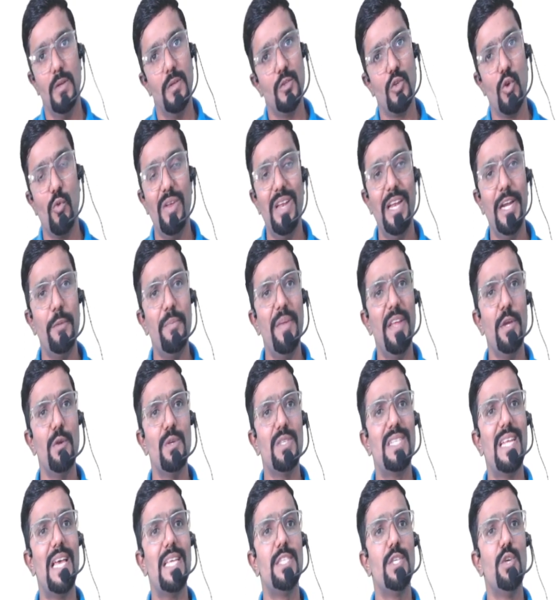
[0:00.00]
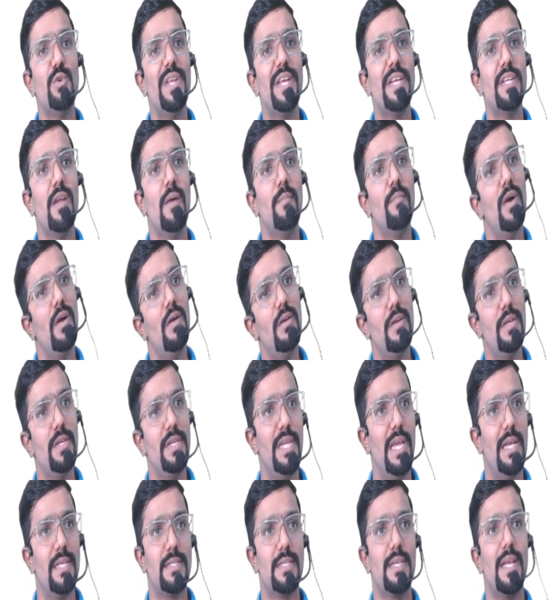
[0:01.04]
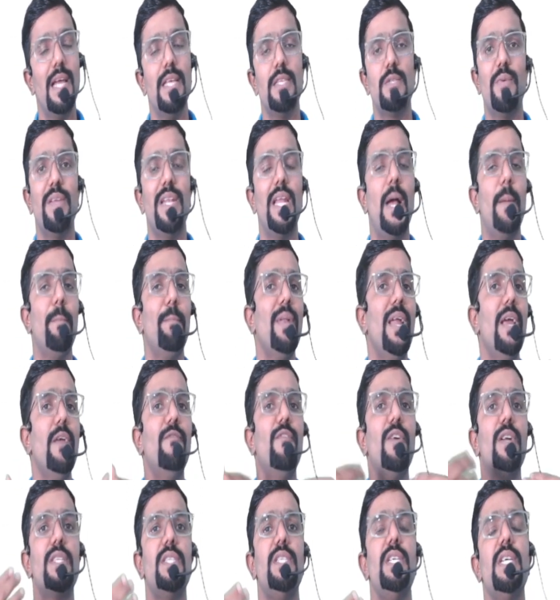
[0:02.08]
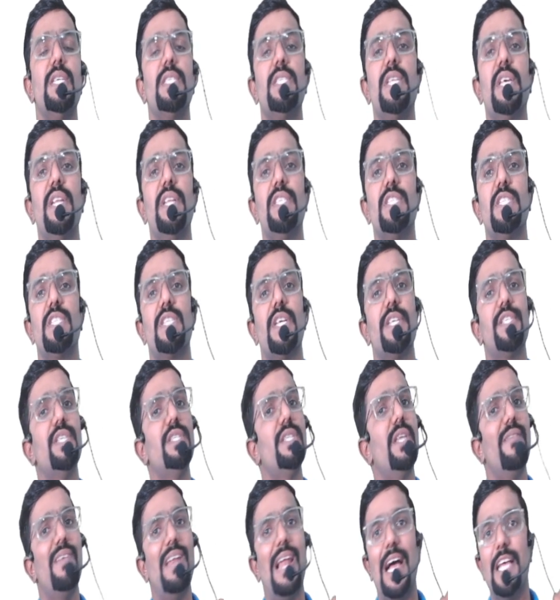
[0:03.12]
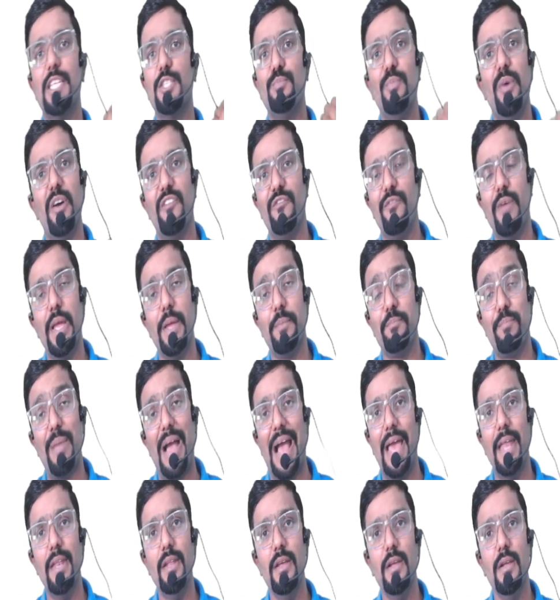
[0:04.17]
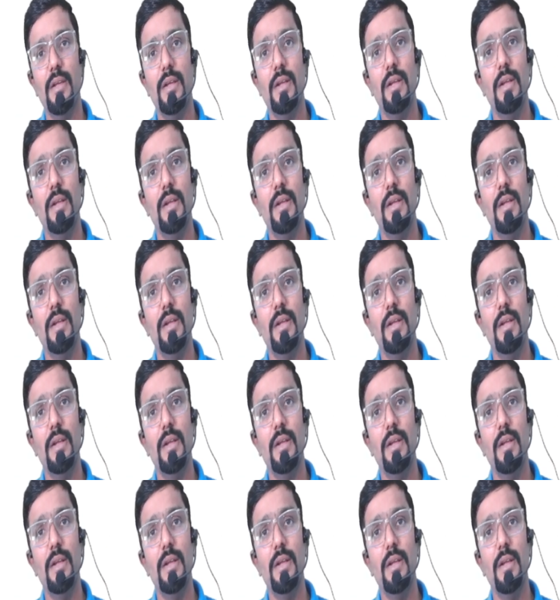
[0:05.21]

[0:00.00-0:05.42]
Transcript: So will it be used as unique number? Yes. Guys, when I apply for GST registration, they will ask for my PAN.